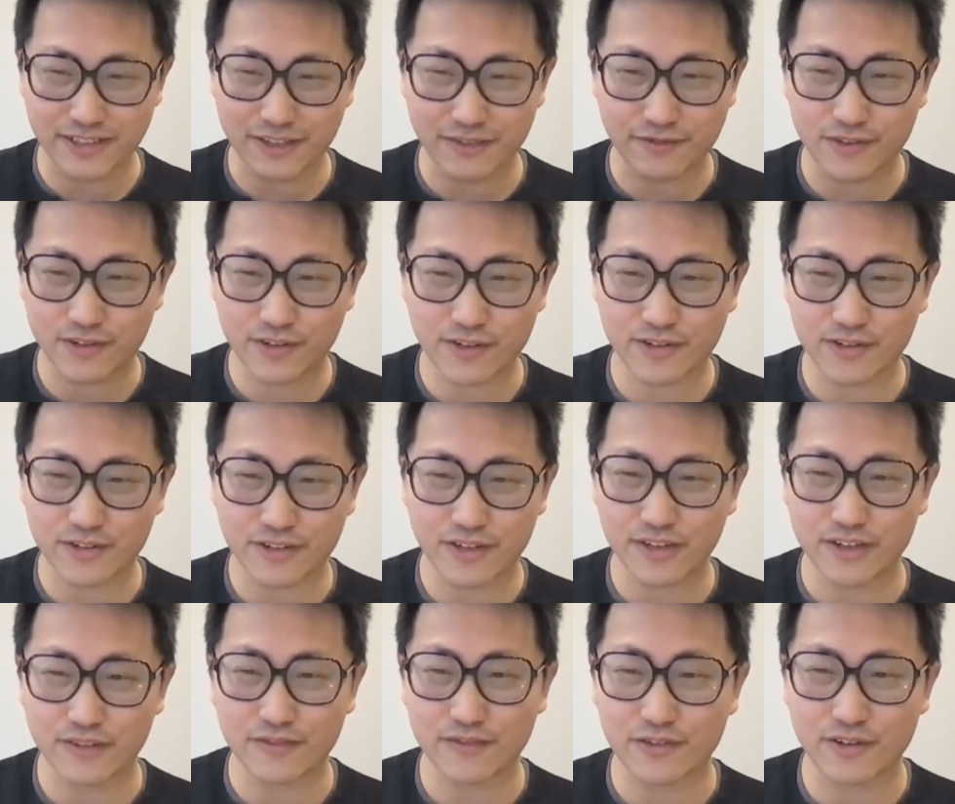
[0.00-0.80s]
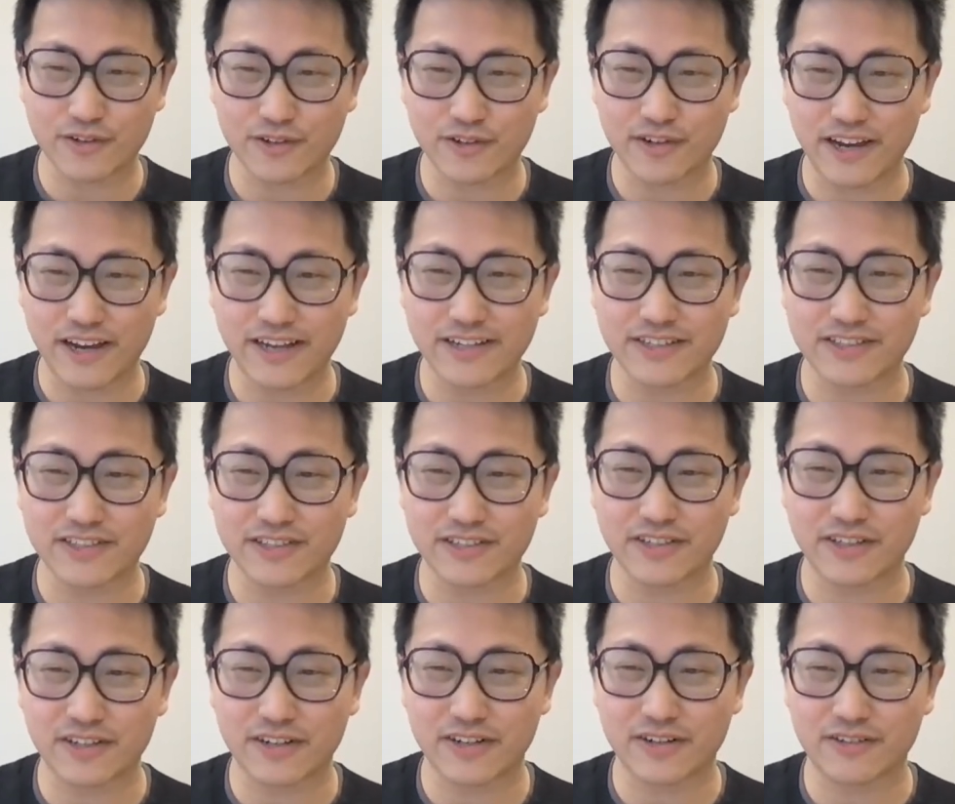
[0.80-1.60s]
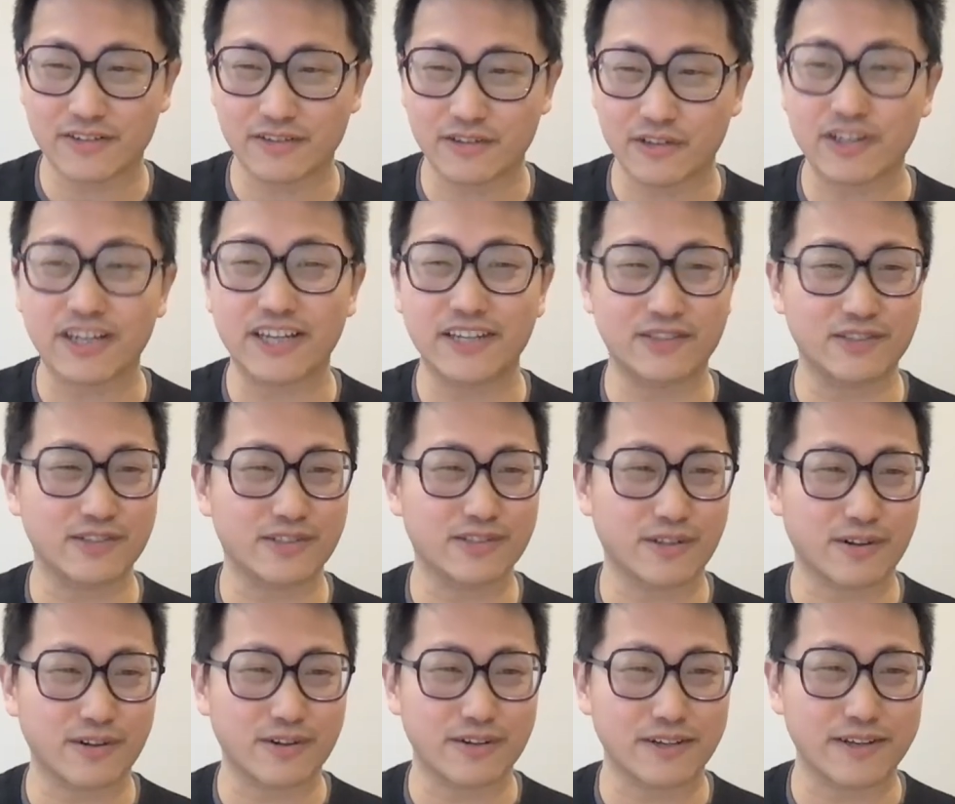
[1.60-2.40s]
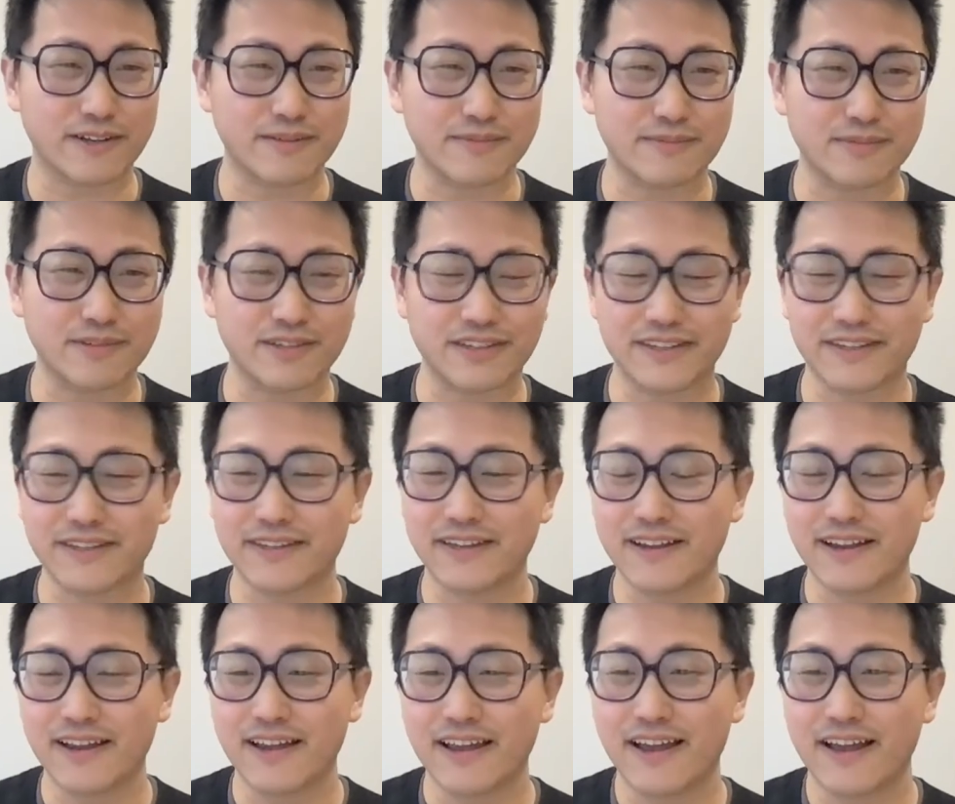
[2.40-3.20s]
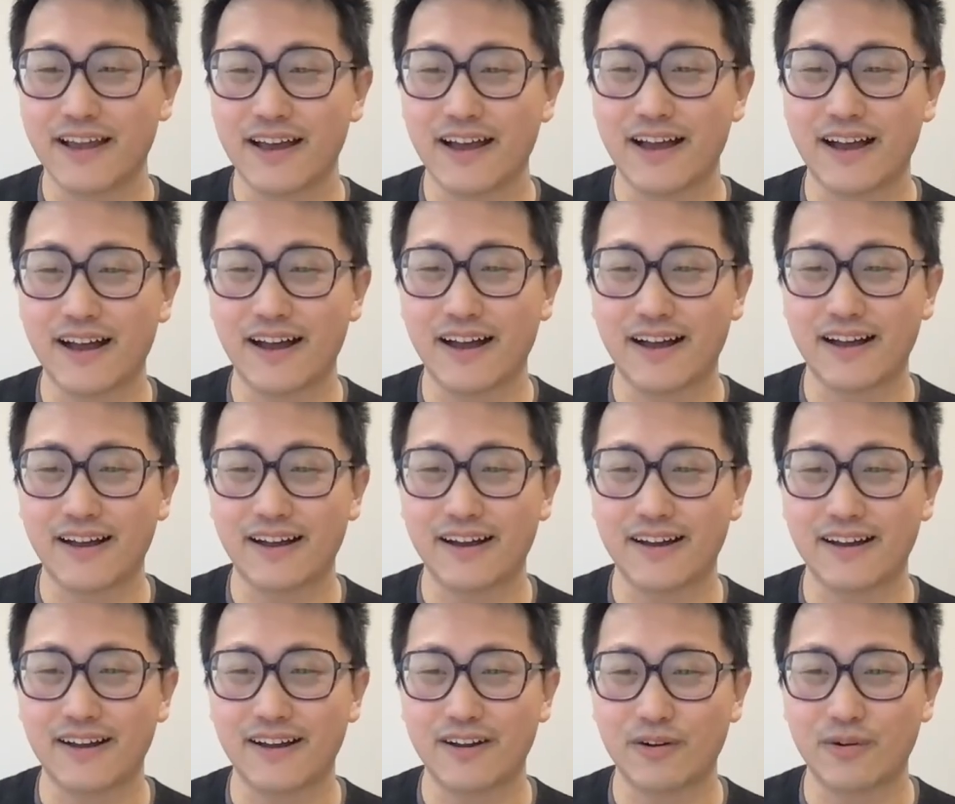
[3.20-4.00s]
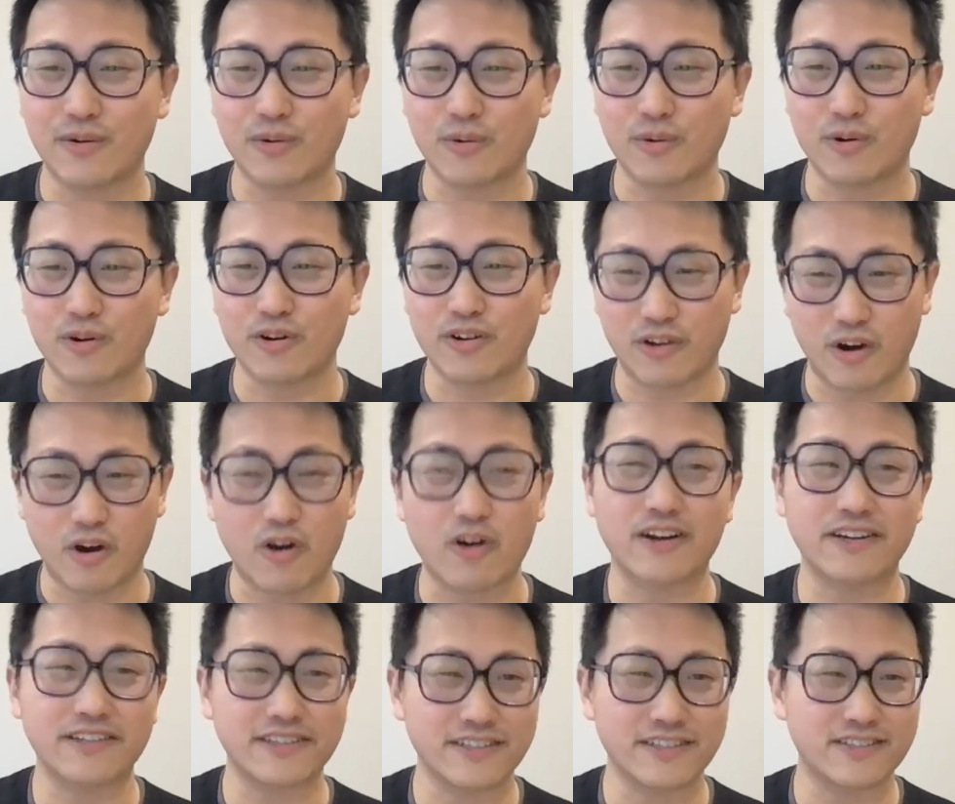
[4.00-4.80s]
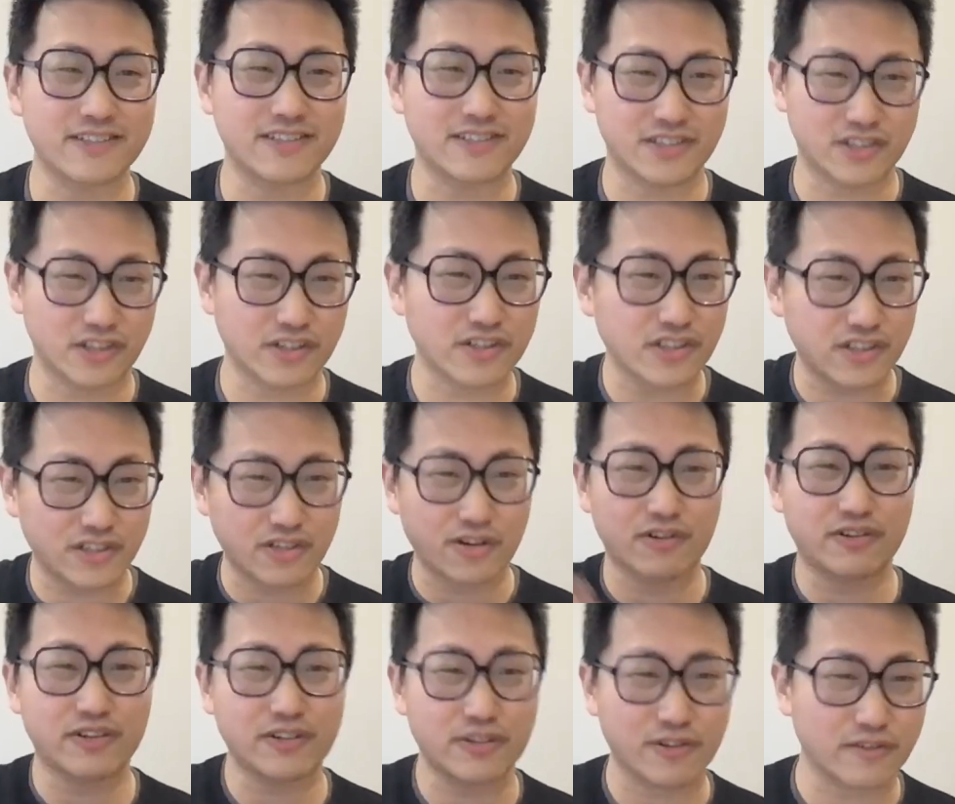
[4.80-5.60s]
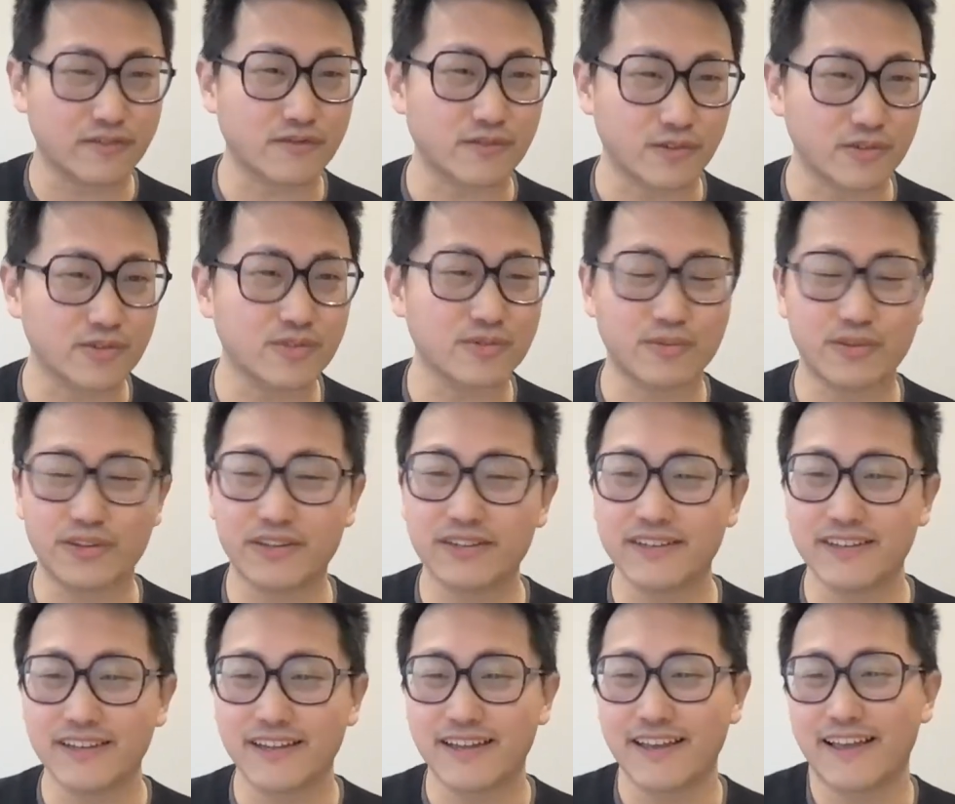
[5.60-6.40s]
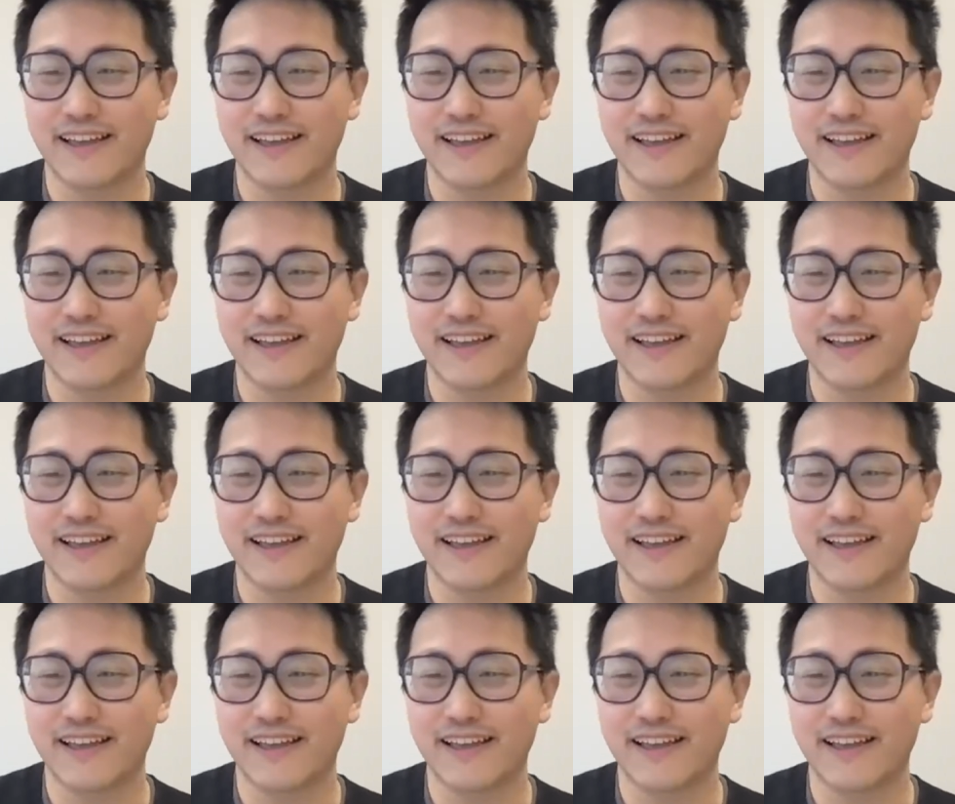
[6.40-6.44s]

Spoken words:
If you're an engineer looking to start a company, or already just started your first one,